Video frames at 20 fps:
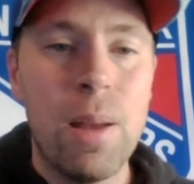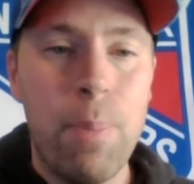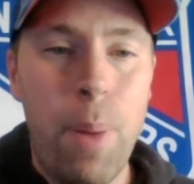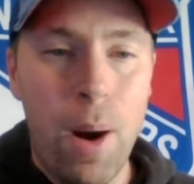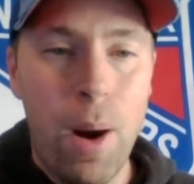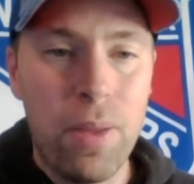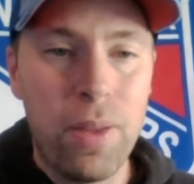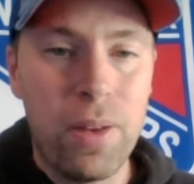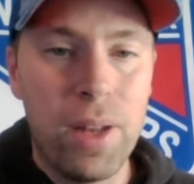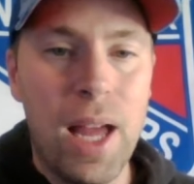
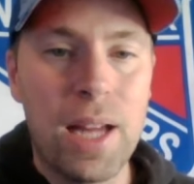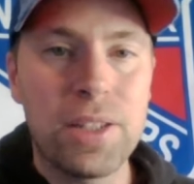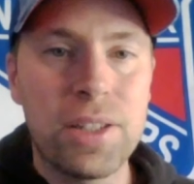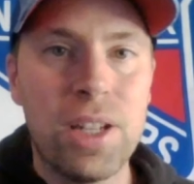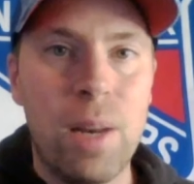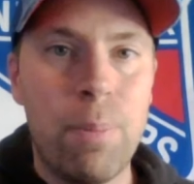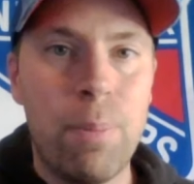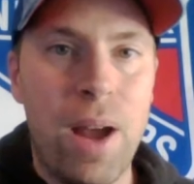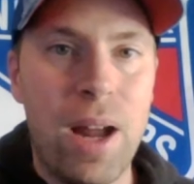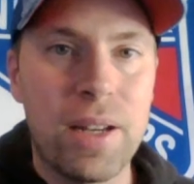part of the Locked
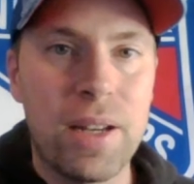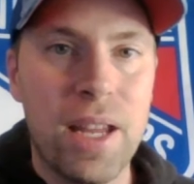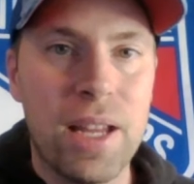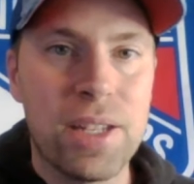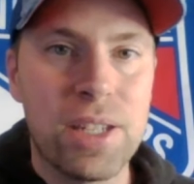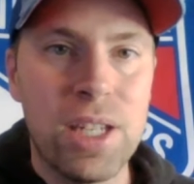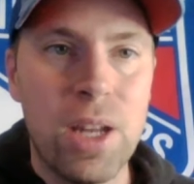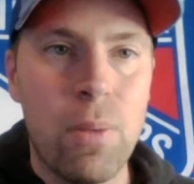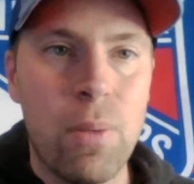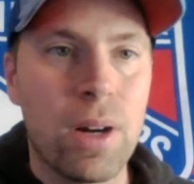On
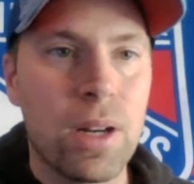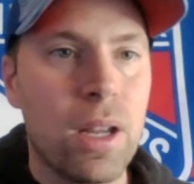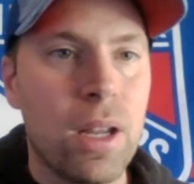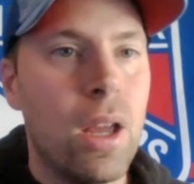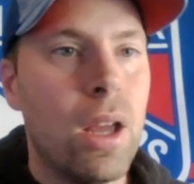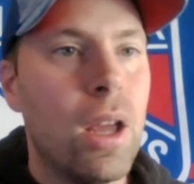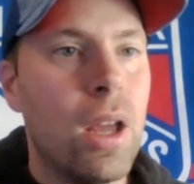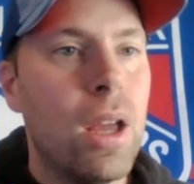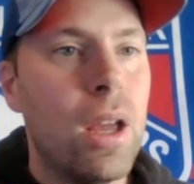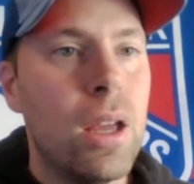Podcast Network,
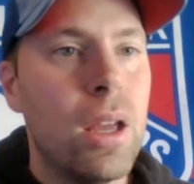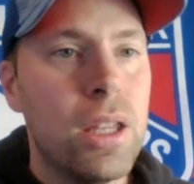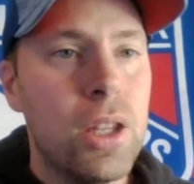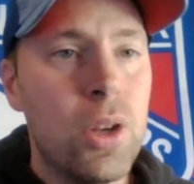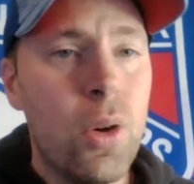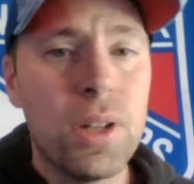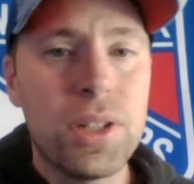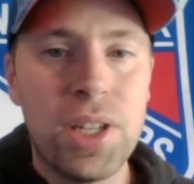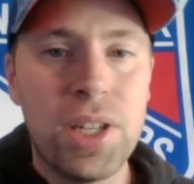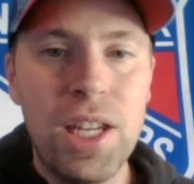
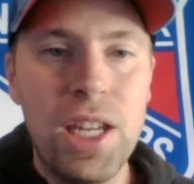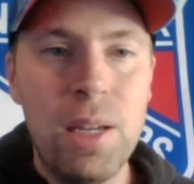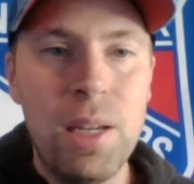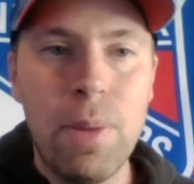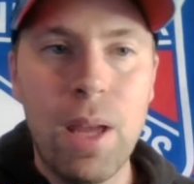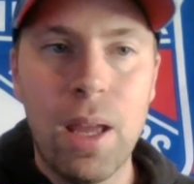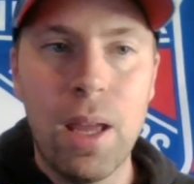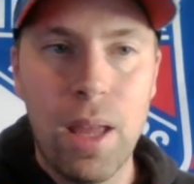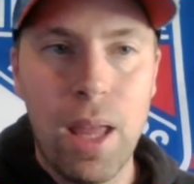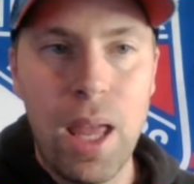your
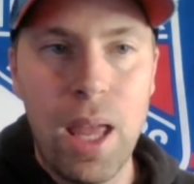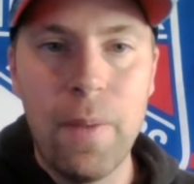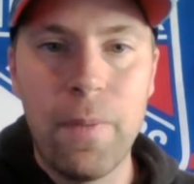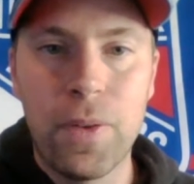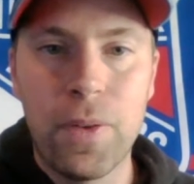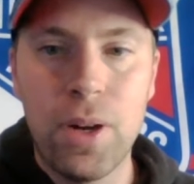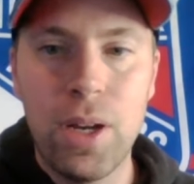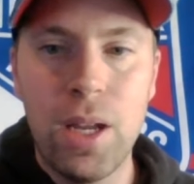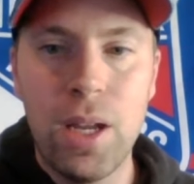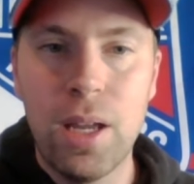team
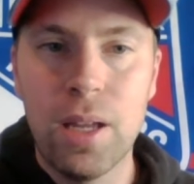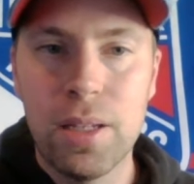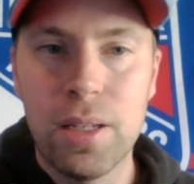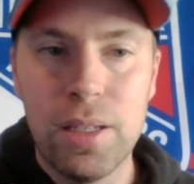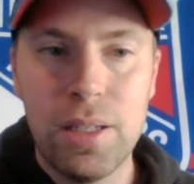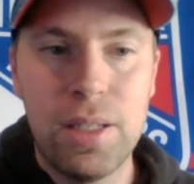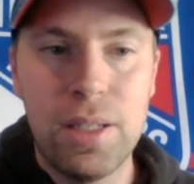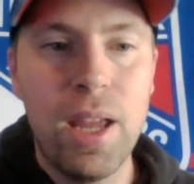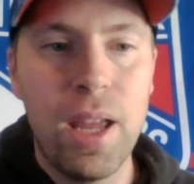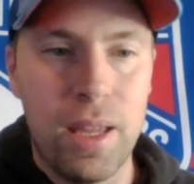every
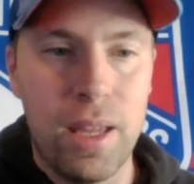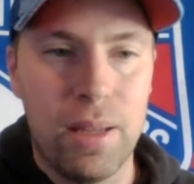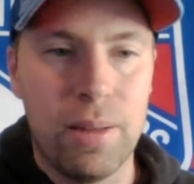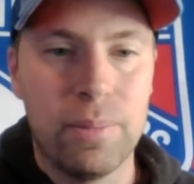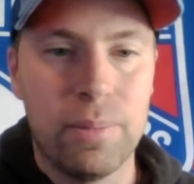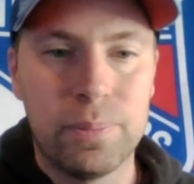day.